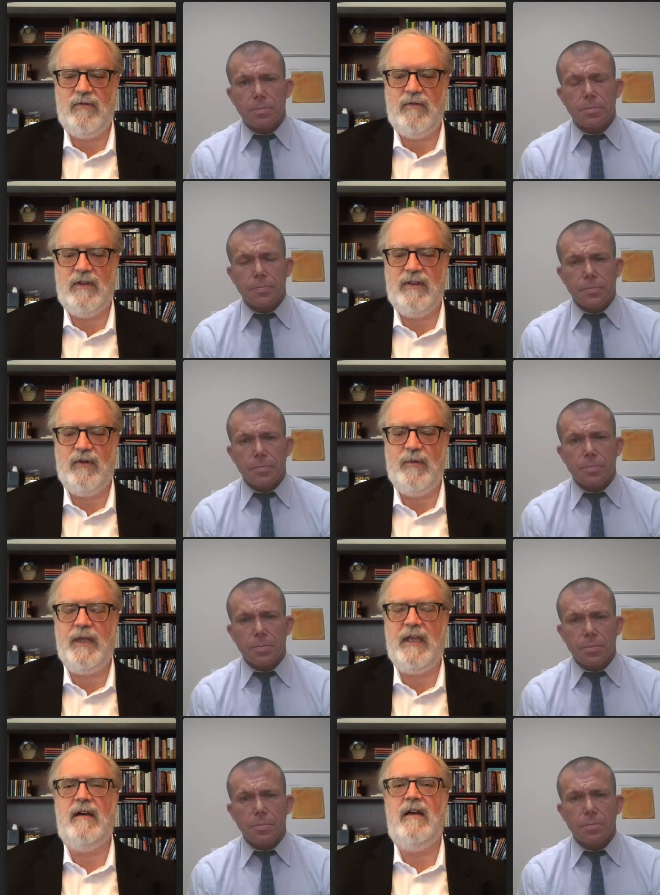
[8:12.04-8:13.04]
Speaker 1: Uh, there would
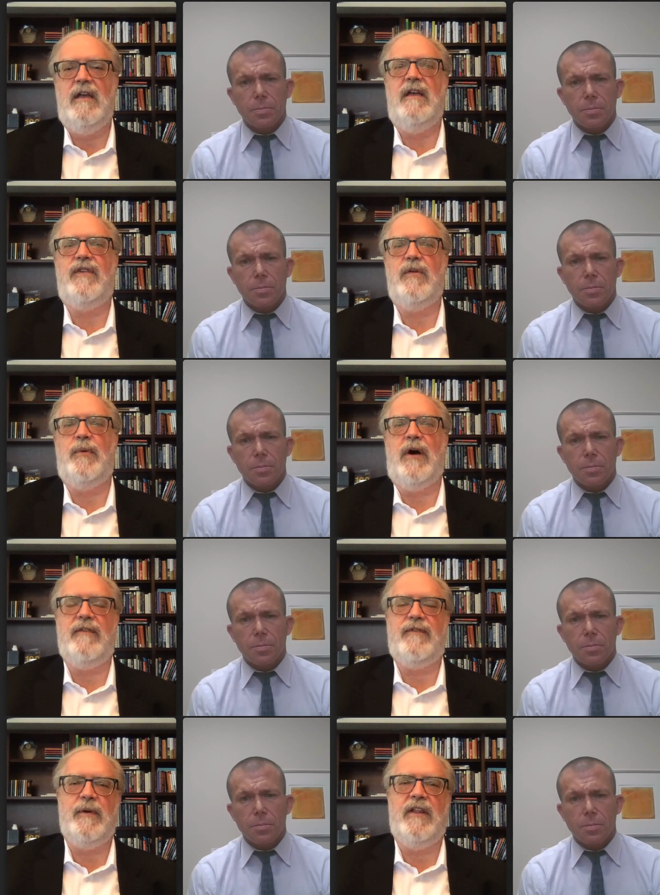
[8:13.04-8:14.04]
be a if you
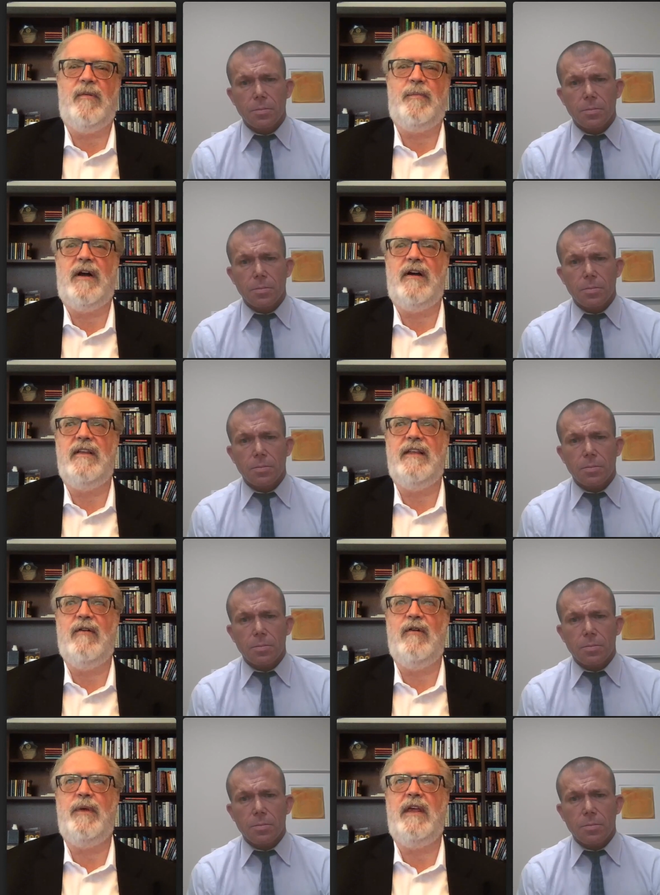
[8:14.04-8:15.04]
bought from another party, that
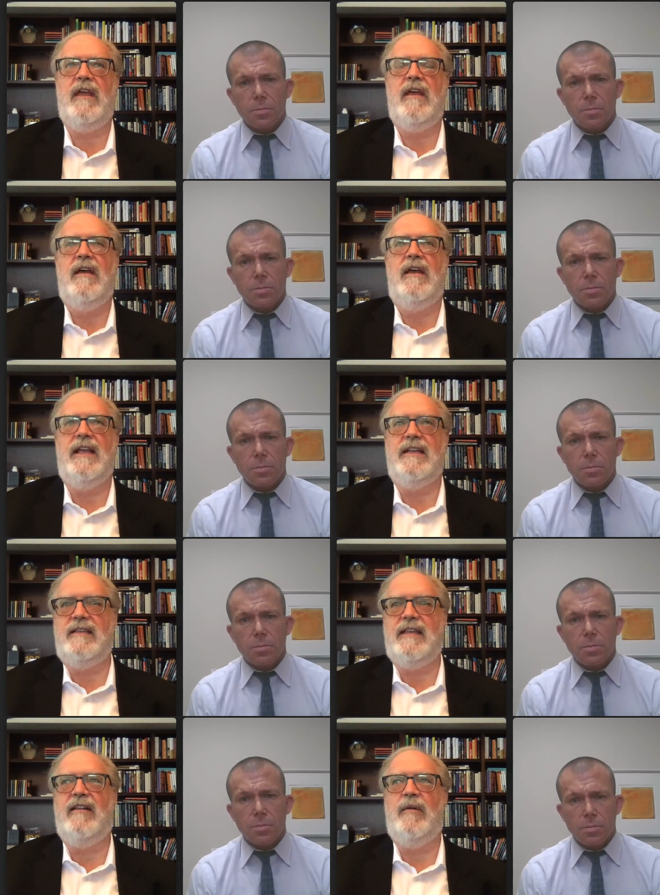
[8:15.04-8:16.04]
would be
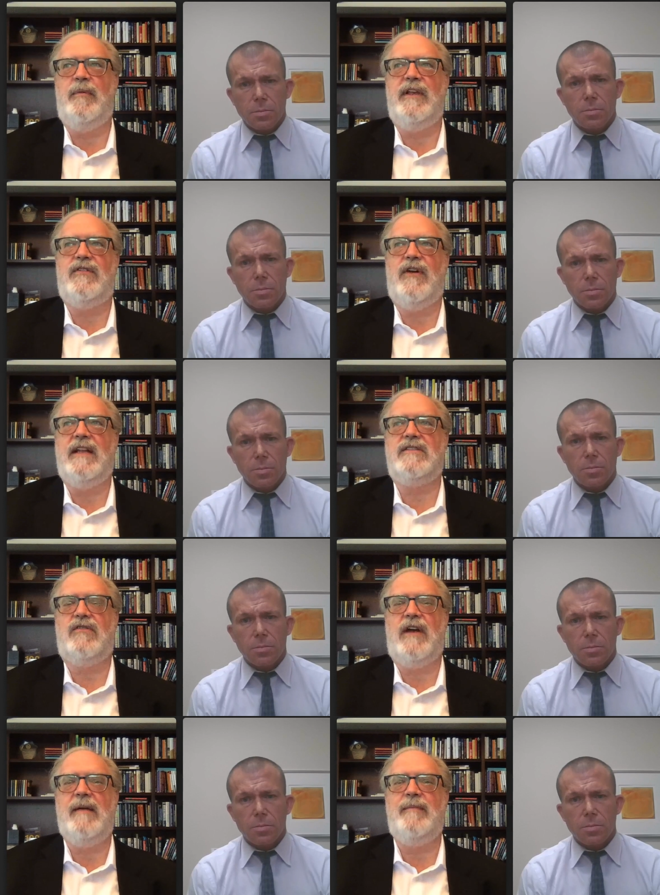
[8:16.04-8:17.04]
indelibly
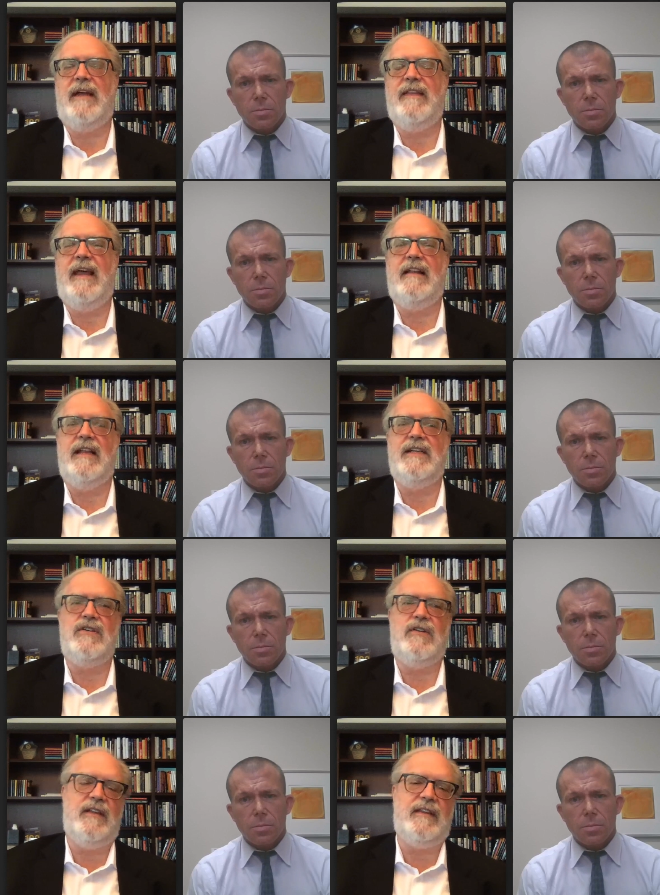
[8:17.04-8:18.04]
transcribed on that
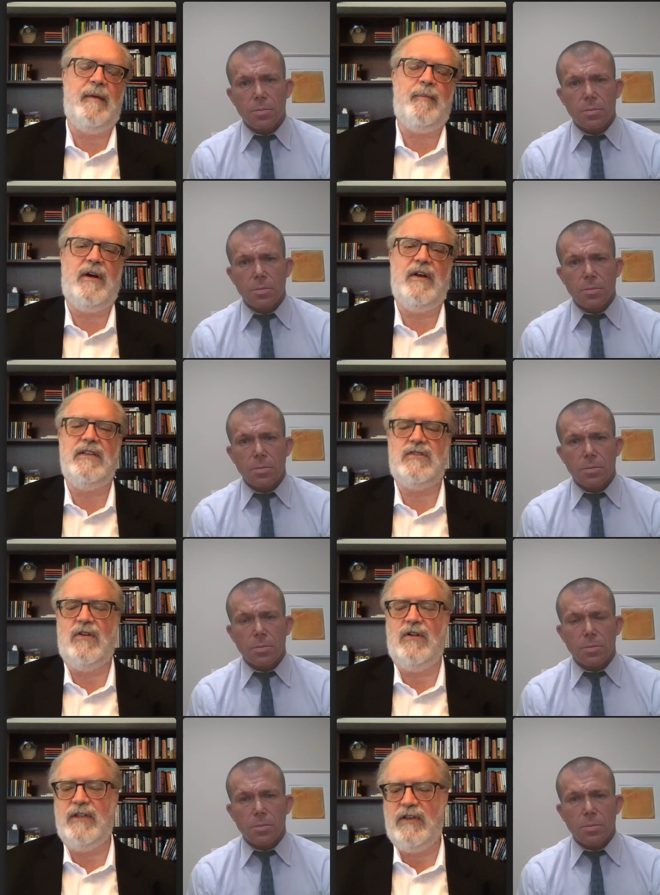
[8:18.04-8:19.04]
ledger that that party
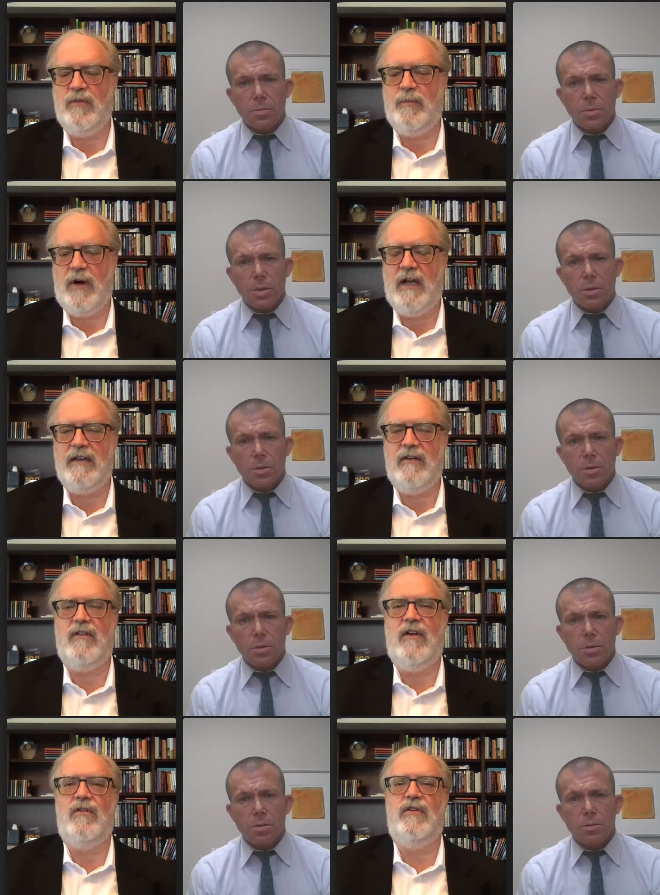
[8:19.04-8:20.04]
sold and you bought, and you're
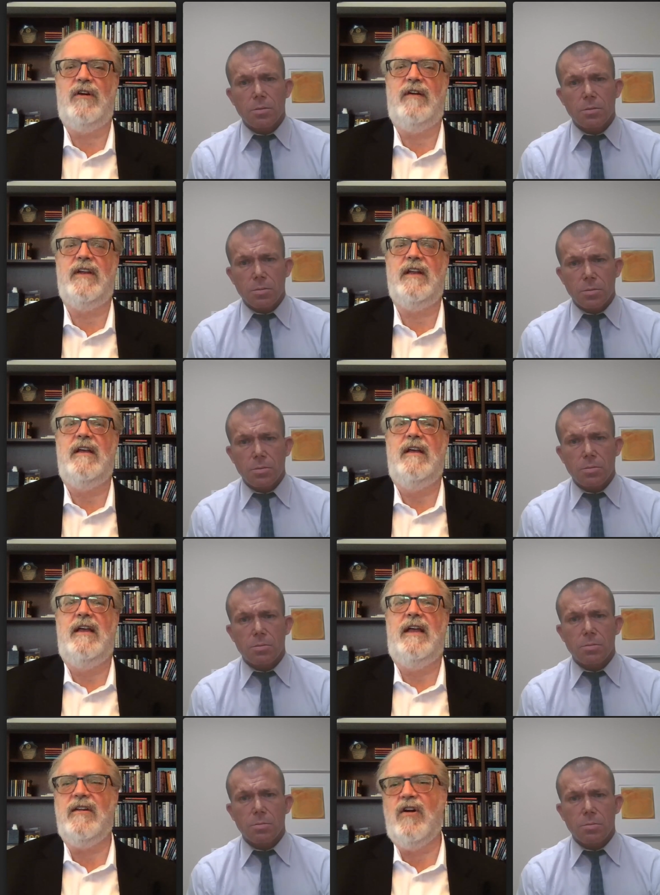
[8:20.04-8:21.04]
the owner of it,
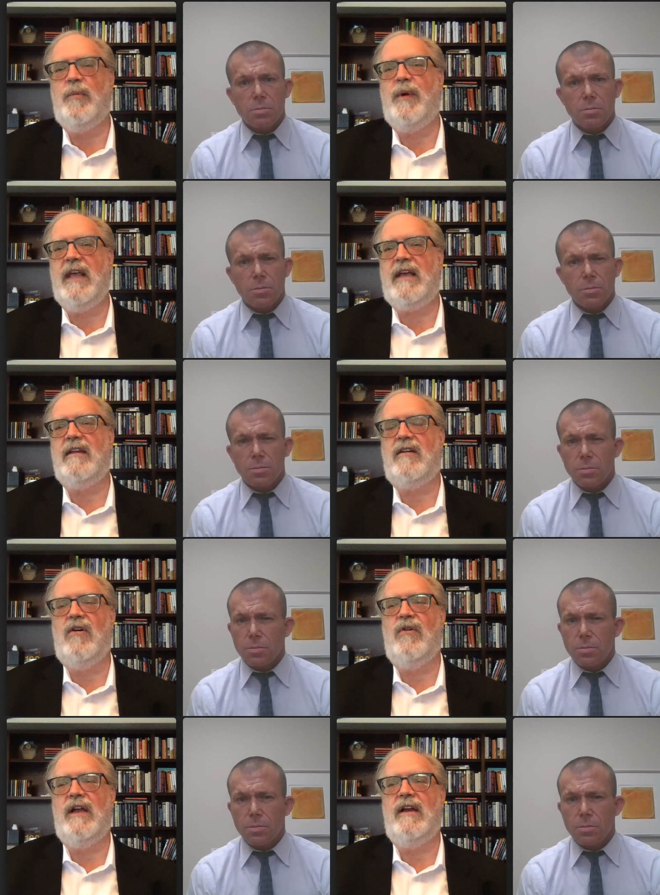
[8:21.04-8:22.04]
and nobody can
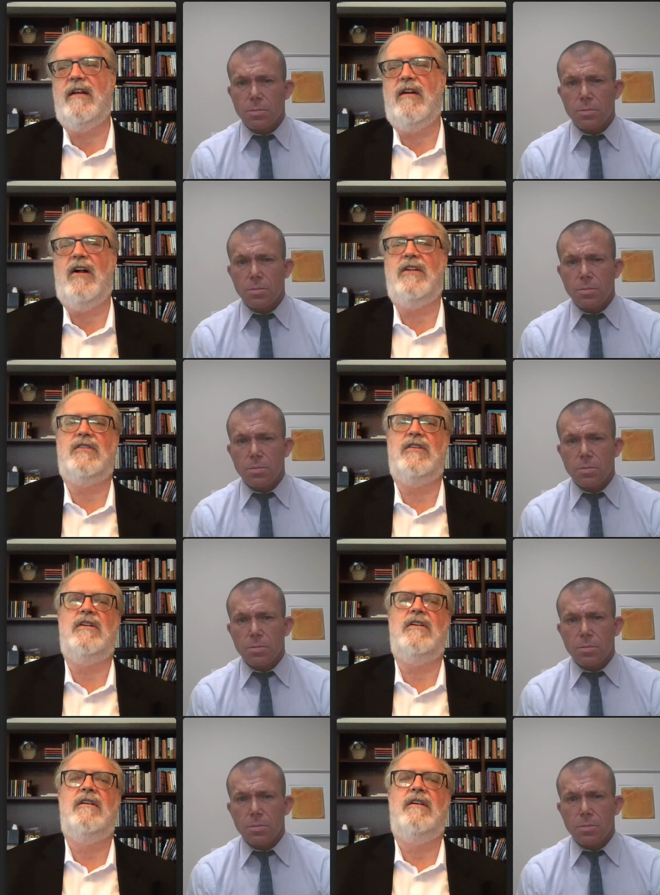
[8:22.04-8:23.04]
go in and
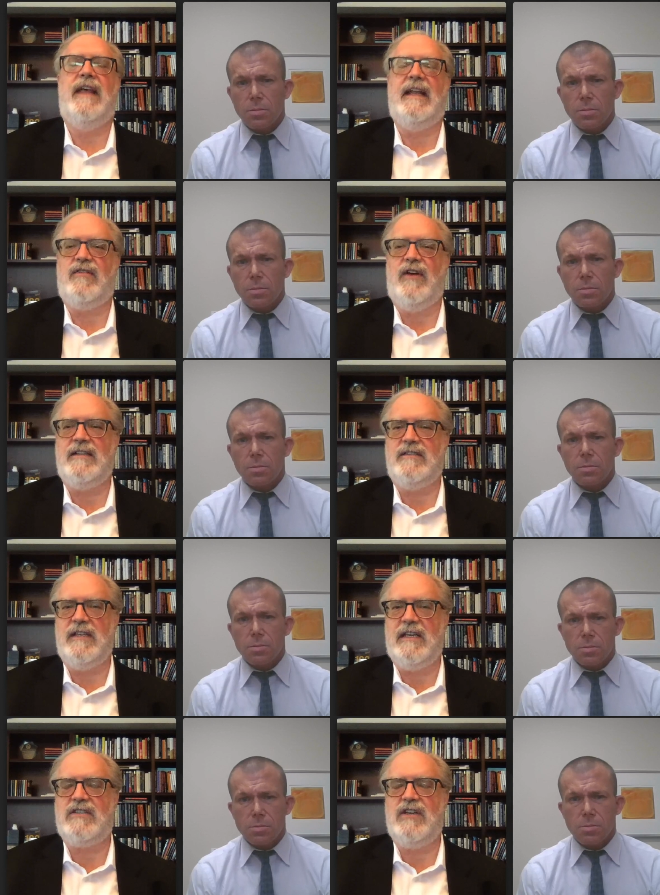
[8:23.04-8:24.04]
alter that
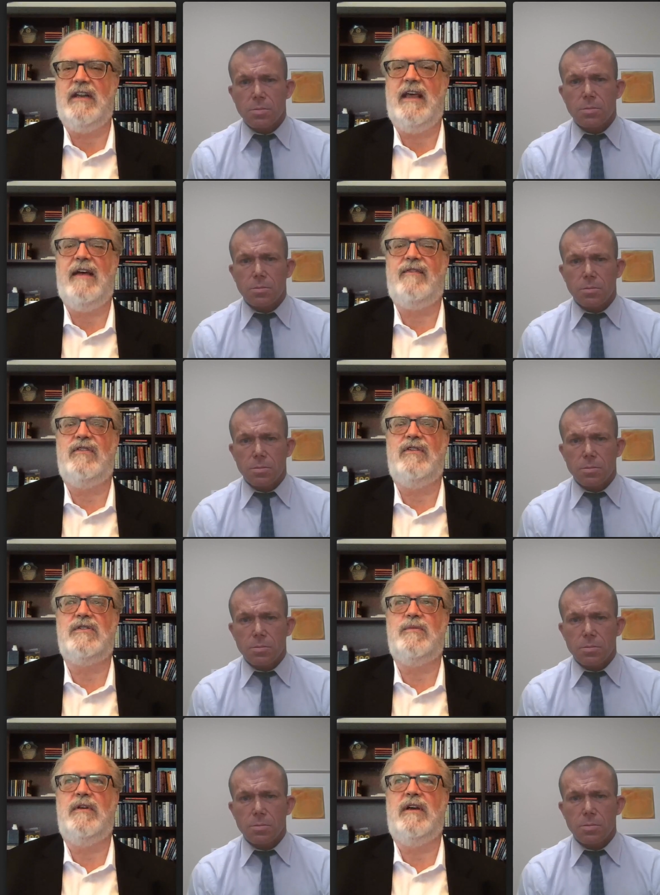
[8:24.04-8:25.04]
transaction after
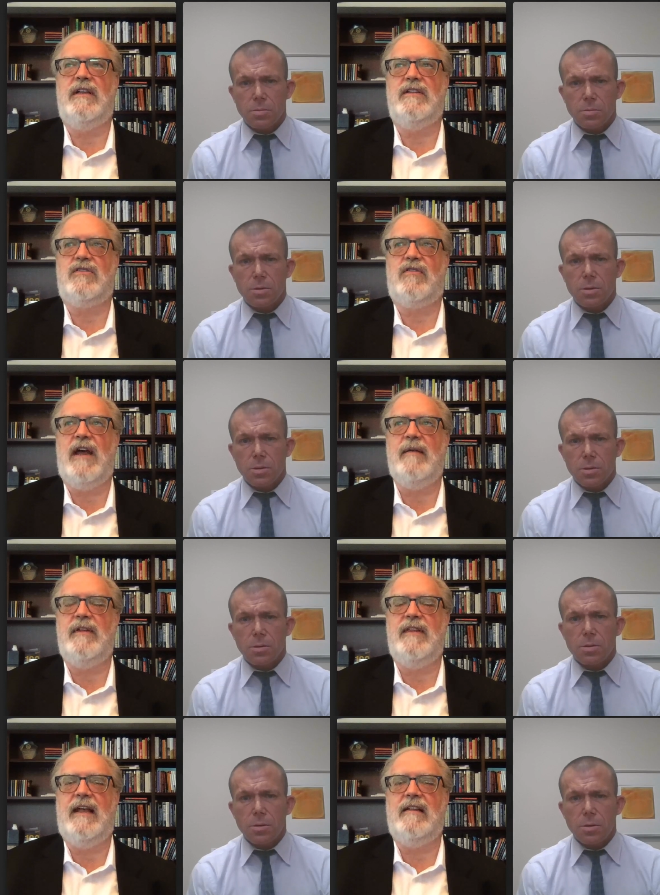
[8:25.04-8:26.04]
it's uh, inscribed
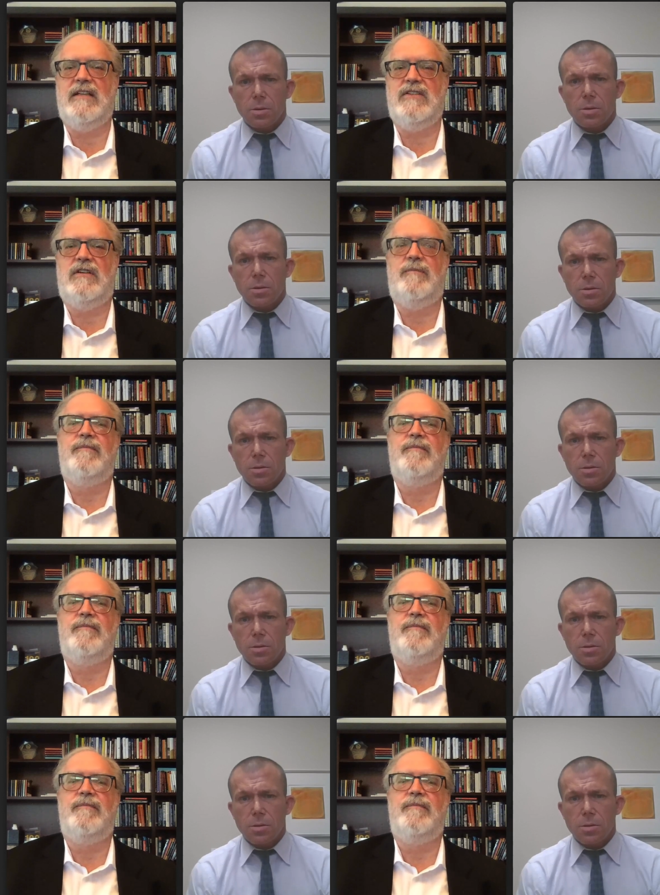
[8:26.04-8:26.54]
in that ledger.